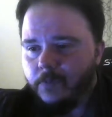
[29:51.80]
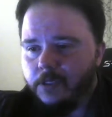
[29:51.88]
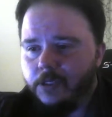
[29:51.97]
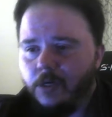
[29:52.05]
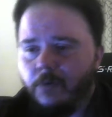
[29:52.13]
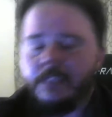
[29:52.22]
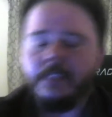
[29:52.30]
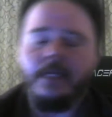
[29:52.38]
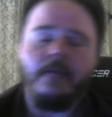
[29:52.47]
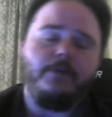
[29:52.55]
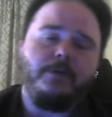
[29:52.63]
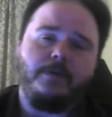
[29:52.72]
you know what,
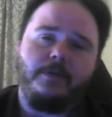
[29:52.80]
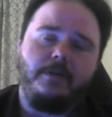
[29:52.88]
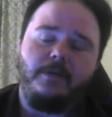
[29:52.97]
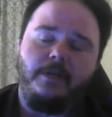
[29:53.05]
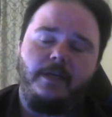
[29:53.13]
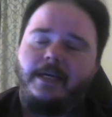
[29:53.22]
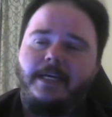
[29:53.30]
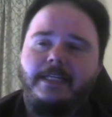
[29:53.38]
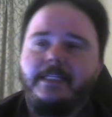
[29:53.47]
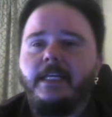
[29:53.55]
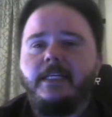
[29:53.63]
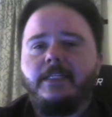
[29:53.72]
scammers,
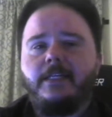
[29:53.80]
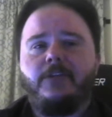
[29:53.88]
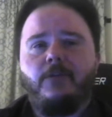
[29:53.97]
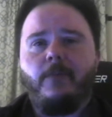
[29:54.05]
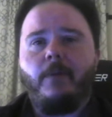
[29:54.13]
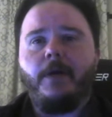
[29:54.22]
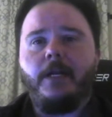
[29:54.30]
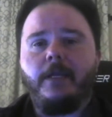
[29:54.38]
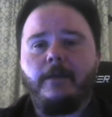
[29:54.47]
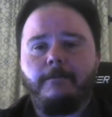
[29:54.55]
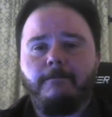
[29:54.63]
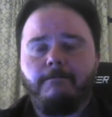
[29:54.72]
dating sites are about money.
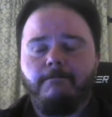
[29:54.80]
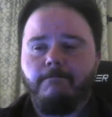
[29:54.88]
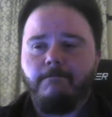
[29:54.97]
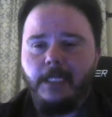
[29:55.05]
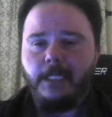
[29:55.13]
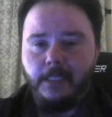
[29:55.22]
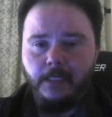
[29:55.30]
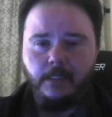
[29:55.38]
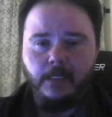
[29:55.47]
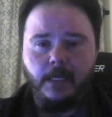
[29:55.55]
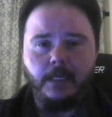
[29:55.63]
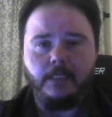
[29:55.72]
At the end of the
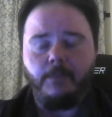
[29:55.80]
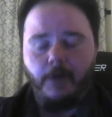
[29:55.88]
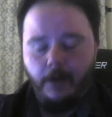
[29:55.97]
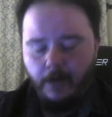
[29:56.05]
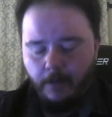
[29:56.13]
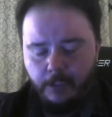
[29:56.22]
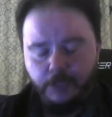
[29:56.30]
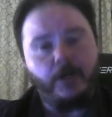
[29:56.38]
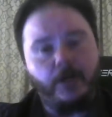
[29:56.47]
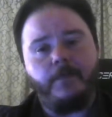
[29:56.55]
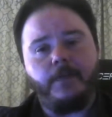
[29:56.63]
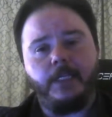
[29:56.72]
day, it's about how much
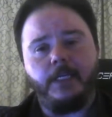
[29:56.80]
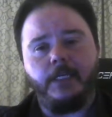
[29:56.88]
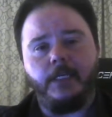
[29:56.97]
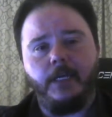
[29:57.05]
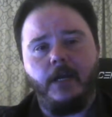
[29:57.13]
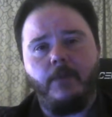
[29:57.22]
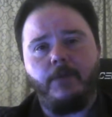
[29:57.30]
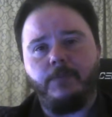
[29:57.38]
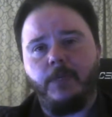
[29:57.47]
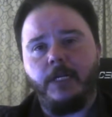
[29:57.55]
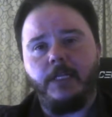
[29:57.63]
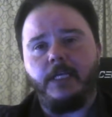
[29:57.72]
traffic they can get, how much
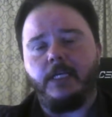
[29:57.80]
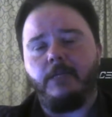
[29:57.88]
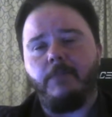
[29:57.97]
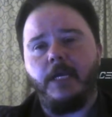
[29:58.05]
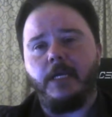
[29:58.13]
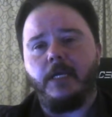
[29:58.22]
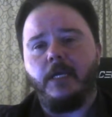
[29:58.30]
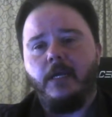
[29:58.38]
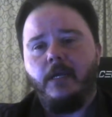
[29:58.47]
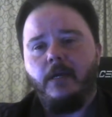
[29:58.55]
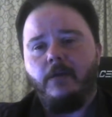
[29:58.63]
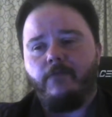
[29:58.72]
money they can make
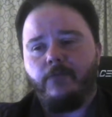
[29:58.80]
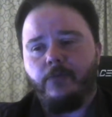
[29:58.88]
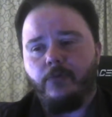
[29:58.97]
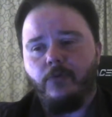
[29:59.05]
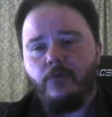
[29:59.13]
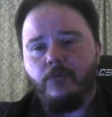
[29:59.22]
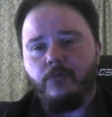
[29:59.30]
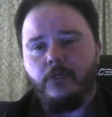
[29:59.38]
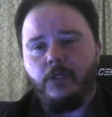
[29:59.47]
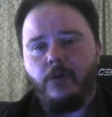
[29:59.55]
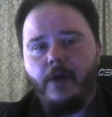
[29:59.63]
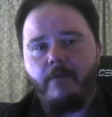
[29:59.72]
through
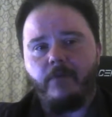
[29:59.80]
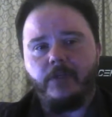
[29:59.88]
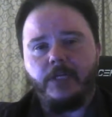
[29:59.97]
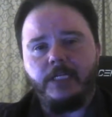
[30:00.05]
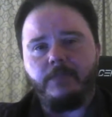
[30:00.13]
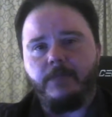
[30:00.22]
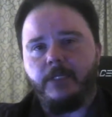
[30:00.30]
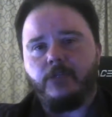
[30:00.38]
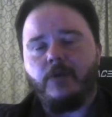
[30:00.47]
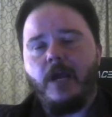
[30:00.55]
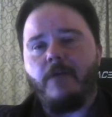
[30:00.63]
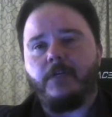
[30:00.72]
you know advertisement and
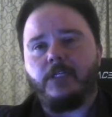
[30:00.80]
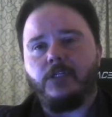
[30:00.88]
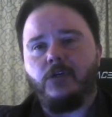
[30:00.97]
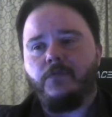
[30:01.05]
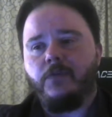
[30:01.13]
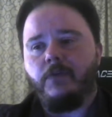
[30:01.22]
traffic. So if you